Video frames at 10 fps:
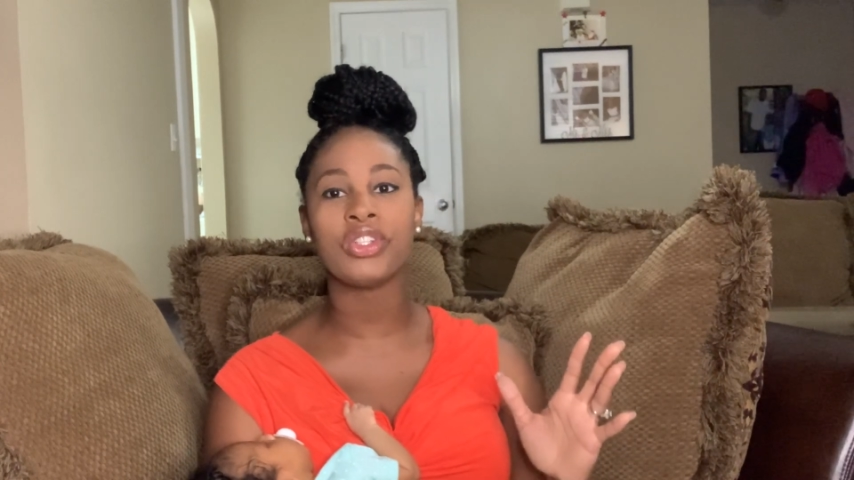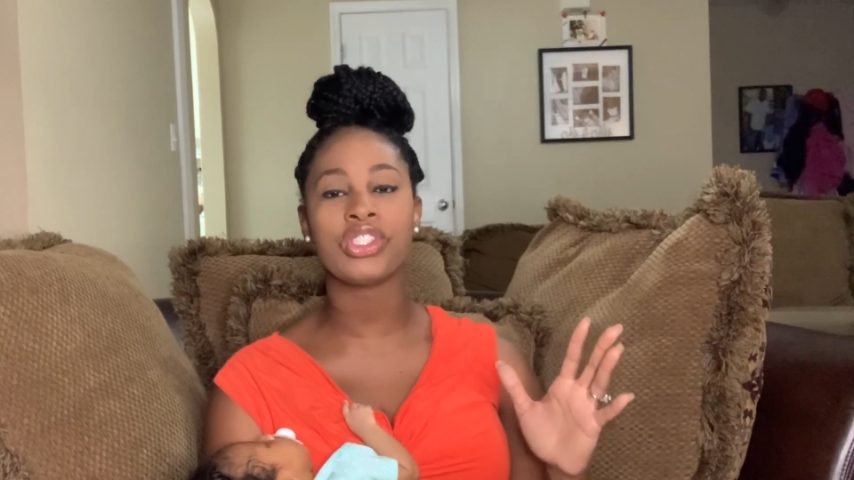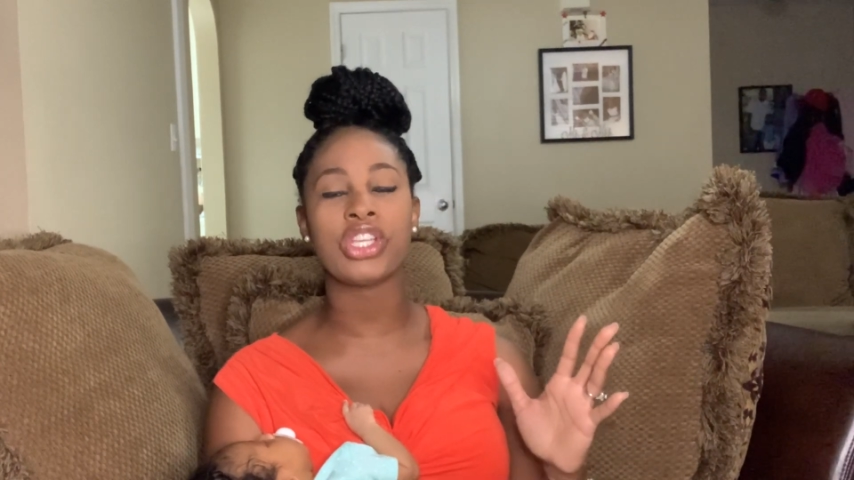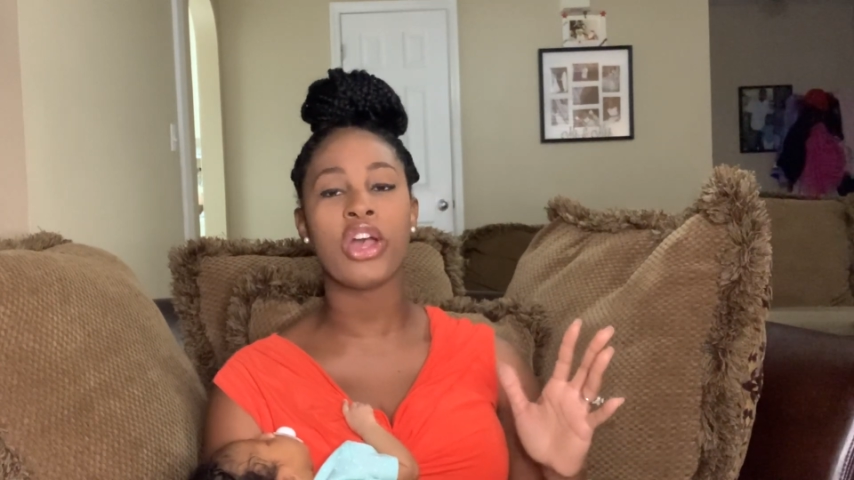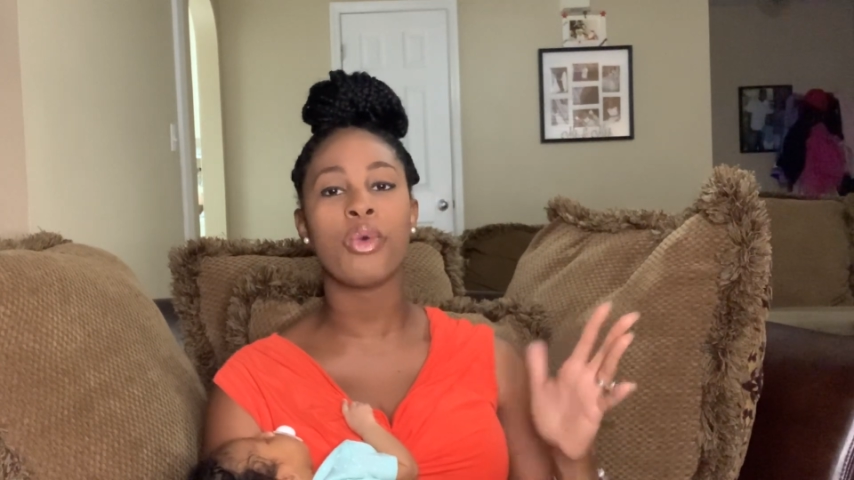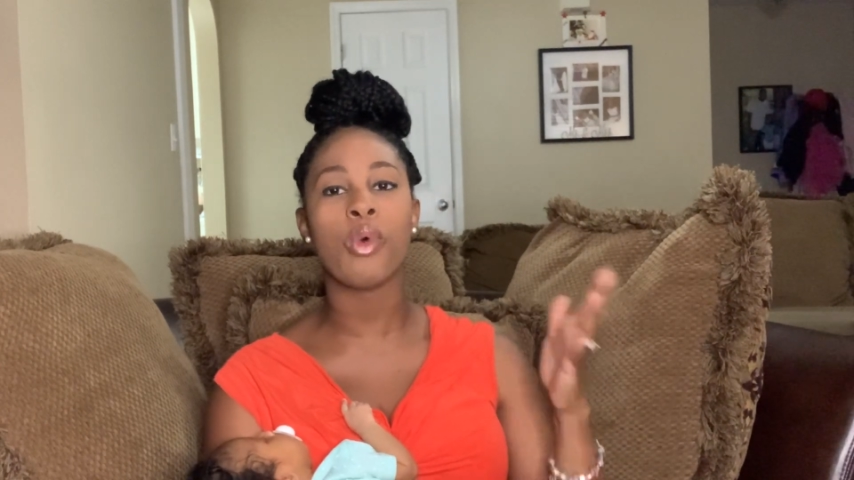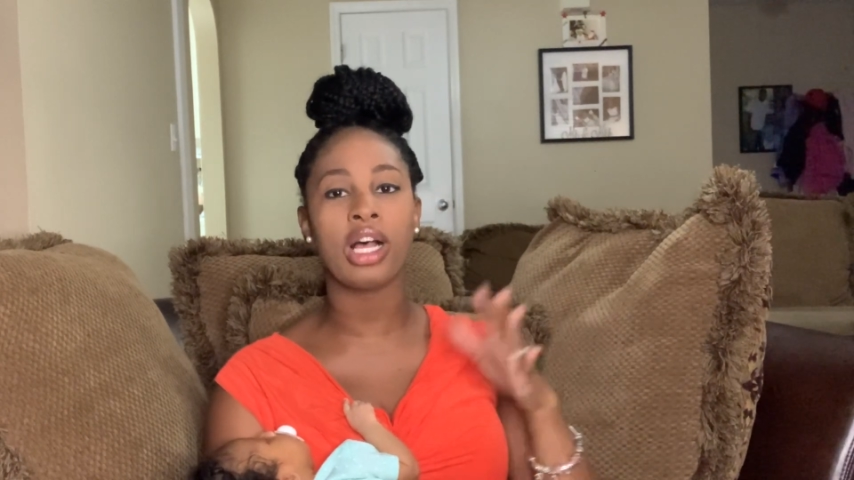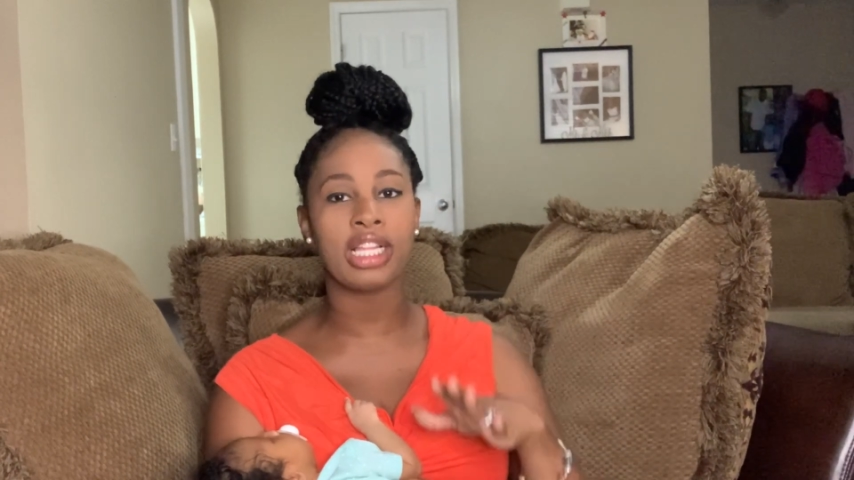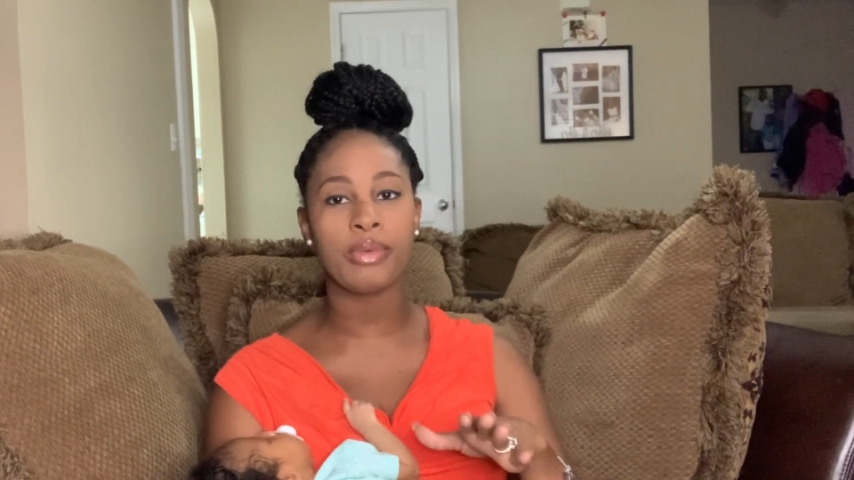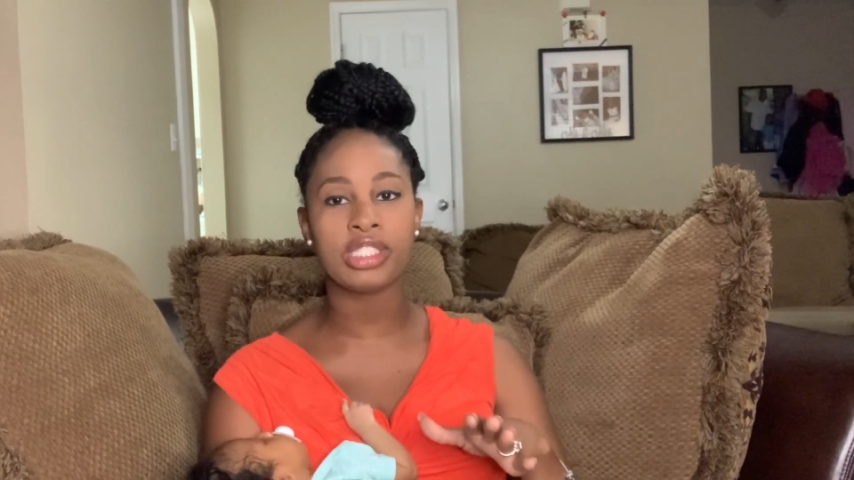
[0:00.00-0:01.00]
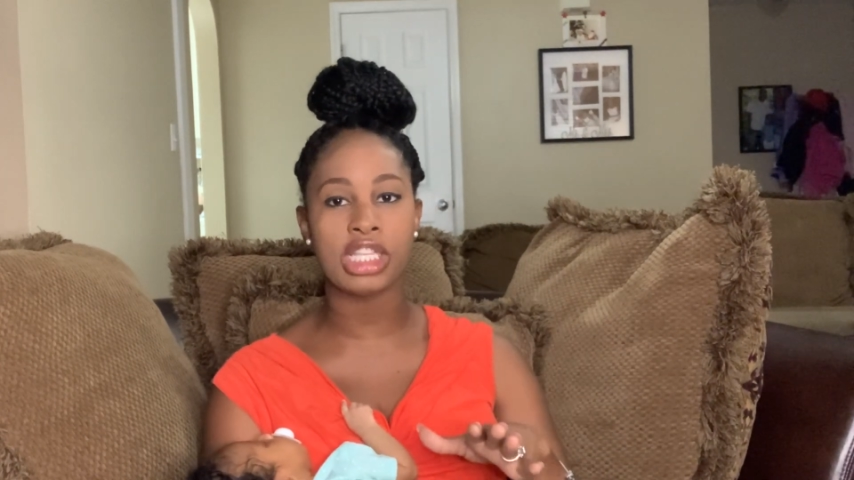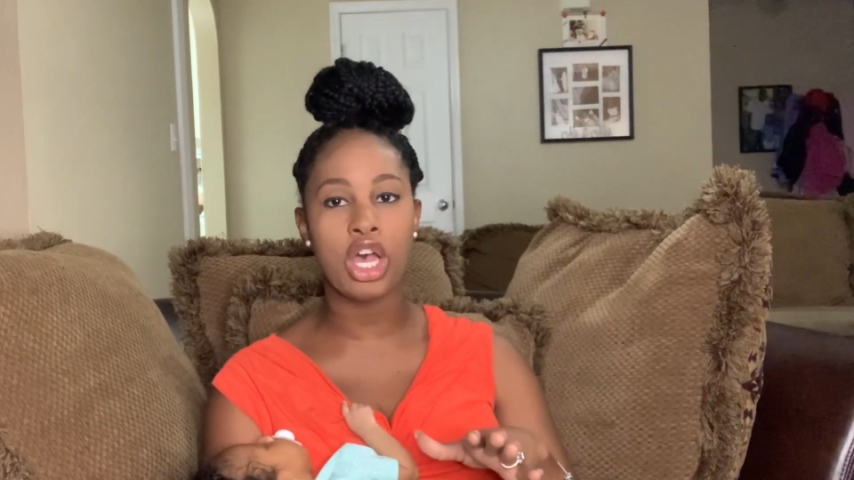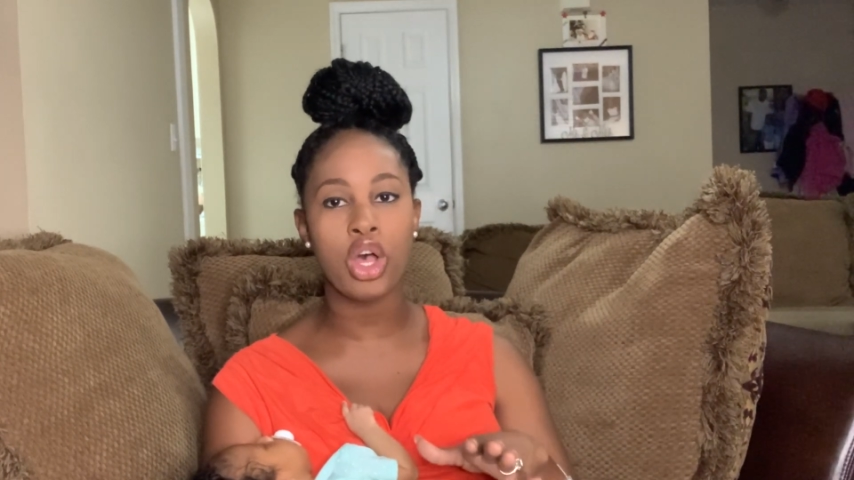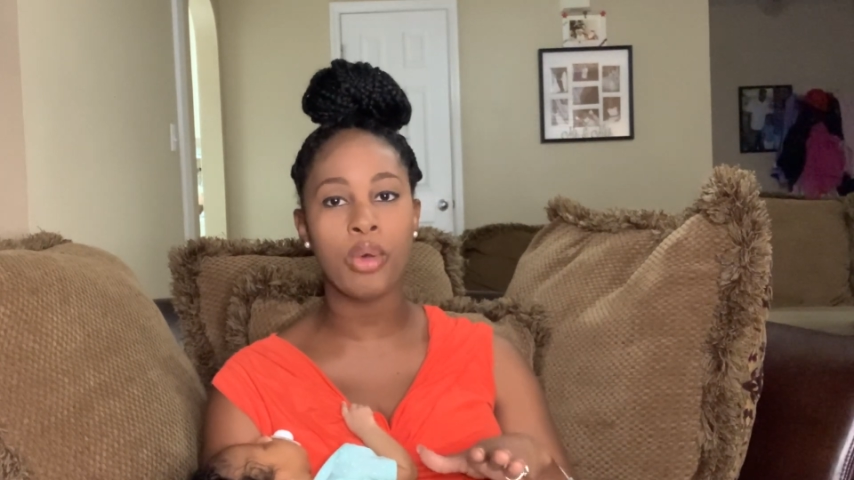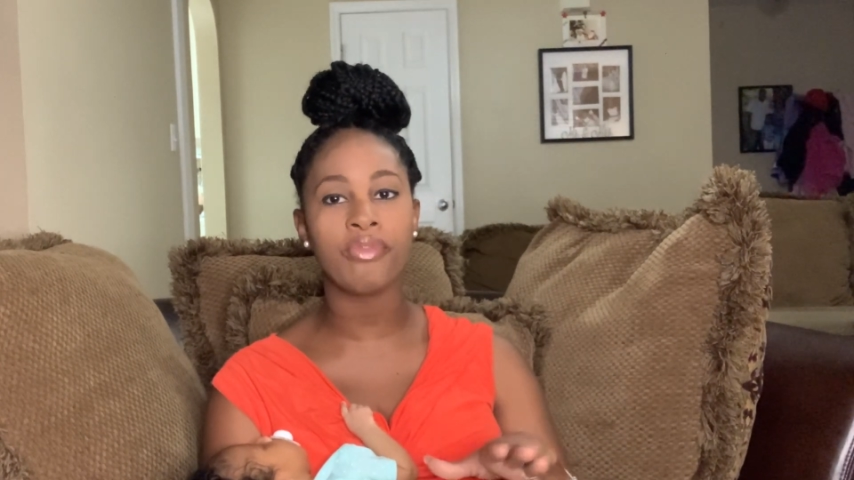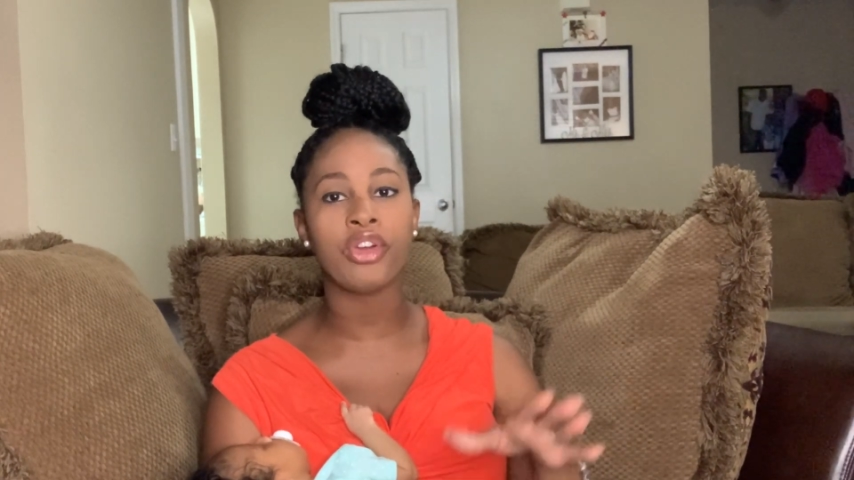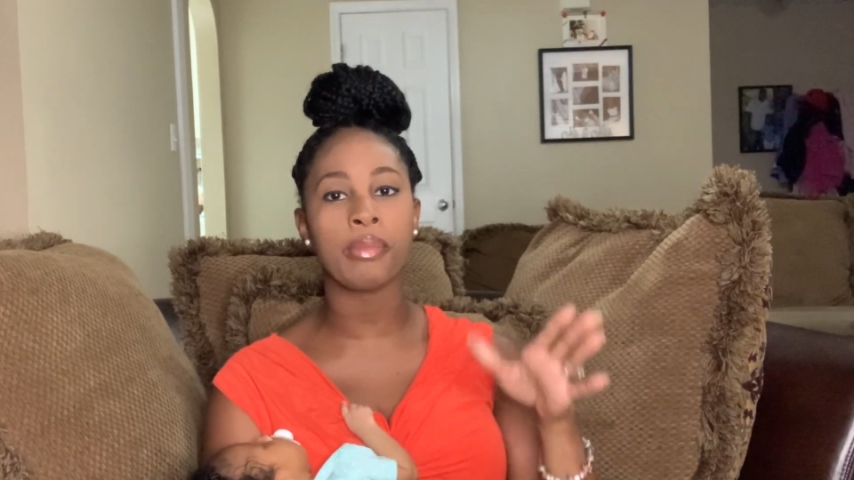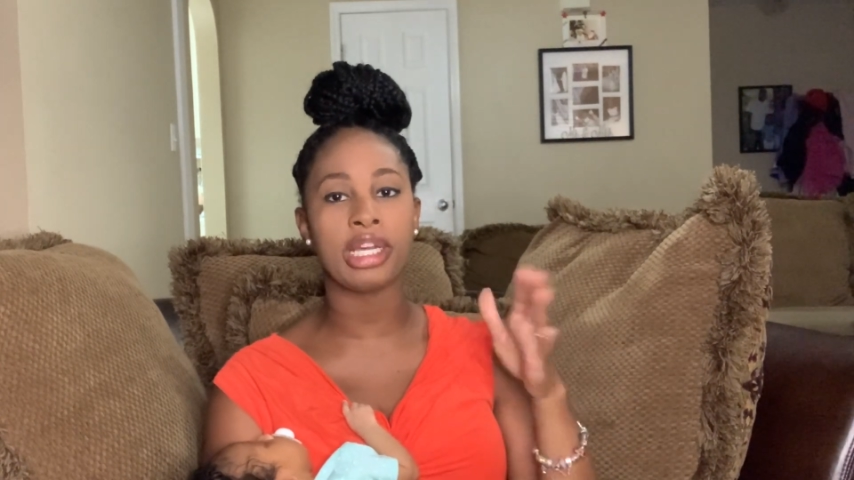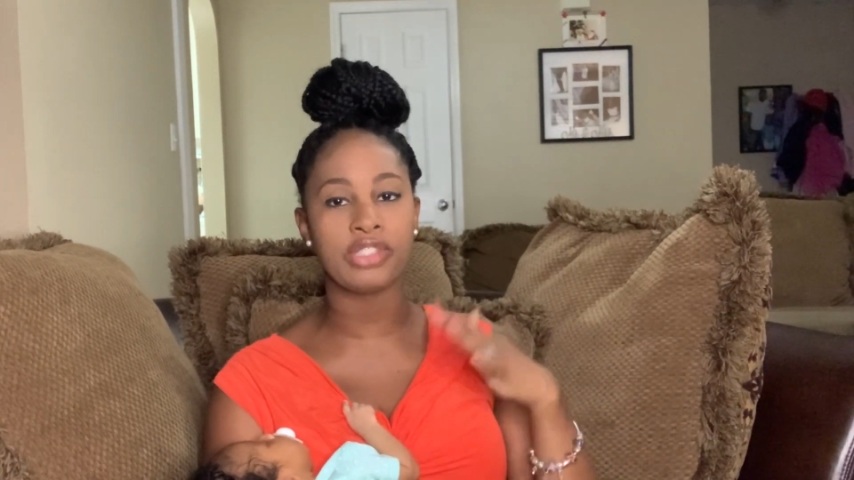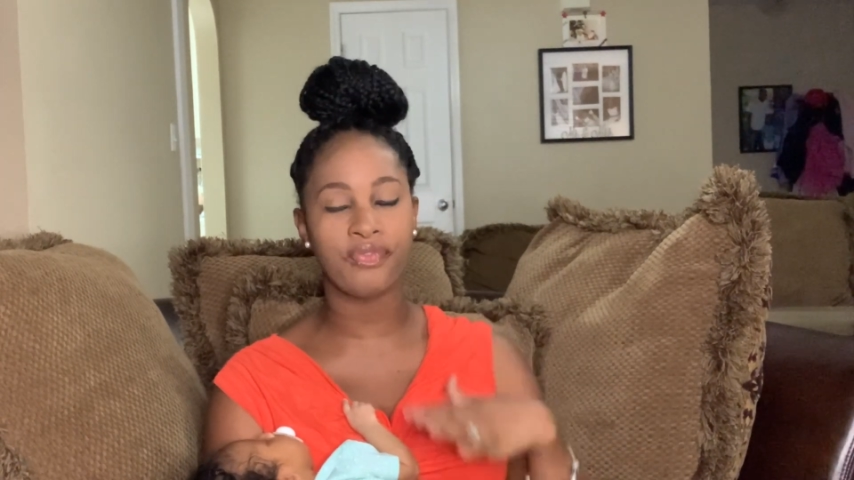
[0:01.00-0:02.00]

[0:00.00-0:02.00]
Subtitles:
So while I was home for my